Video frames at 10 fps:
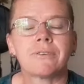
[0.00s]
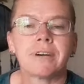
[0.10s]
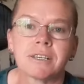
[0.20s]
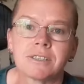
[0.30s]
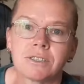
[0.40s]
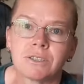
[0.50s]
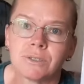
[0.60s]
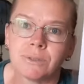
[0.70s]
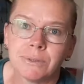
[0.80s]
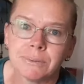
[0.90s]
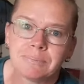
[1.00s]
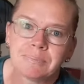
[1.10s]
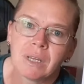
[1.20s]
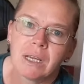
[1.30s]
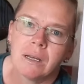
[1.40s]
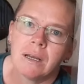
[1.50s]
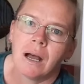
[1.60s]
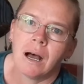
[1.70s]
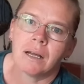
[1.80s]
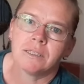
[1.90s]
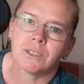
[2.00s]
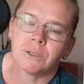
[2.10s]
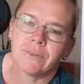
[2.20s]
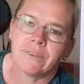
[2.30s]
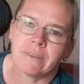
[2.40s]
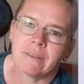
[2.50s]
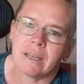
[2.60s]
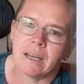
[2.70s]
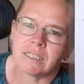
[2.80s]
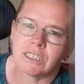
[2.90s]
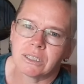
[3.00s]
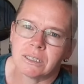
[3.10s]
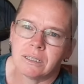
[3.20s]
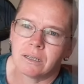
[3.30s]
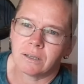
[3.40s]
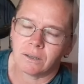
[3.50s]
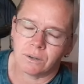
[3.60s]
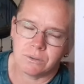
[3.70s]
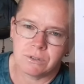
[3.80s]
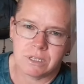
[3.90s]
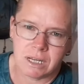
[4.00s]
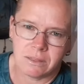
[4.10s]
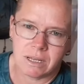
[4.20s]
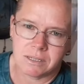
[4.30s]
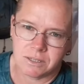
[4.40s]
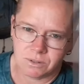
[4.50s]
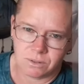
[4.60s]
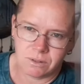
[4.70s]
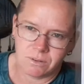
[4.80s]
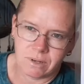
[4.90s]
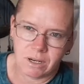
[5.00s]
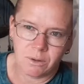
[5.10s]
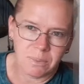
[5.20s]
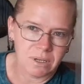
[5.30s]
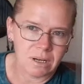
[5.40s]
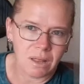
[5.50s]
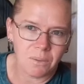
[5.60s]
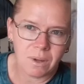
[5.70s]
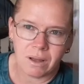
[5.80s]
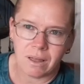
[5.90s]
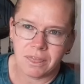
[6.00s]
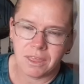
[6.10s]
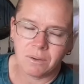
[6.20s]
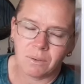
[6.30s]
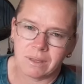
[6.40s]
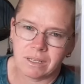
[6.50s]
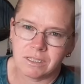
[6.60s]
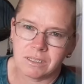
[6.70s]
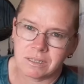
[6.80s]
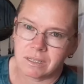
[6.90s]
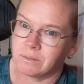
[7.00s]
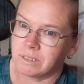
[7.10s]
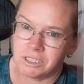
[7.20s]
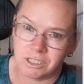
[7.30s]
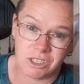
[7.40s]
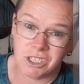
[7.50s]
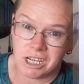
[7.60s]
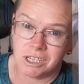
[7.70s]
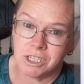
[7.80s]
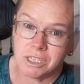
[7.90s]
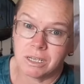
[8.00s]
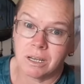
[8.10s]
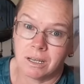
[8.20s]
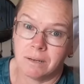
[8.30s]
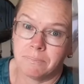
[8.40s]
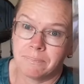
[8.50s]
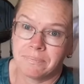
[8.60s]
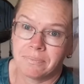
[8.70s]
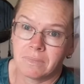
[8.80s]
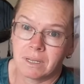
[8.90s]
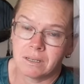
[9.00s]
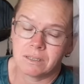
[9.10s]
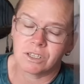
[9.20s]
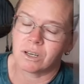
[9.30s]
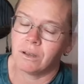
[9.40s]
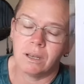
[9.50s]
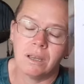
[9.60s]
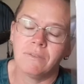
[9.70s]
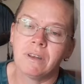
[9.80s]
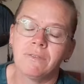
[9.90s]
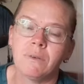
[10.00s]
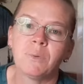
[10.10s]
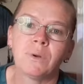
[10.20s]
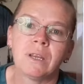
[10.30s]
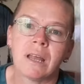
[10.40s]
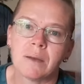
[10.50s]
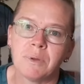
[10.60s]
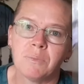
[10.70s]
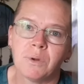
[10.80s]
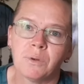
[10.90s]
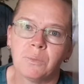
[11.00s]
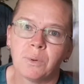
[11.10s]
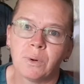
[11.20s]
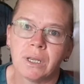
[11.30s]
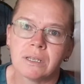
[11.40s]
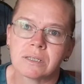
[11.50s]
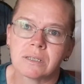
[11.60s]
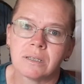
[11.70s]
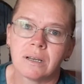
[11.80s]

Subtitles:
correct store. I don't think they actually closed down that store and reopened another one. I think what they just done was just change their name. So even if you put in Happy Mood Point,